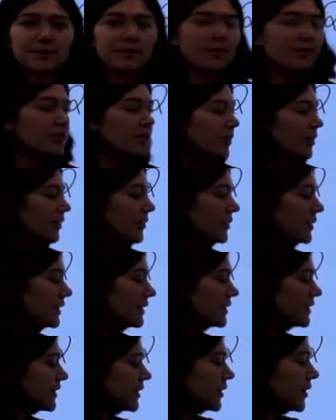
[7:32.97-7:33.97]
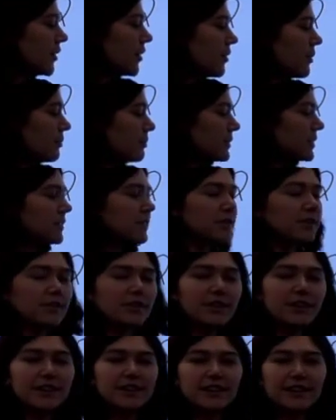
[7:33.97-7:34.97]
So this is an open
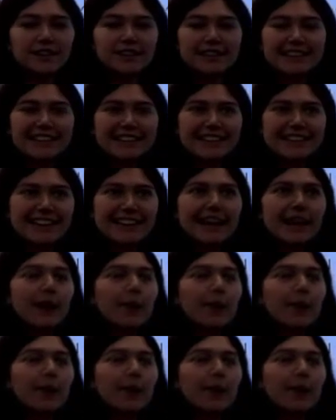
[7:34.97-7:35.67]
circle at 19.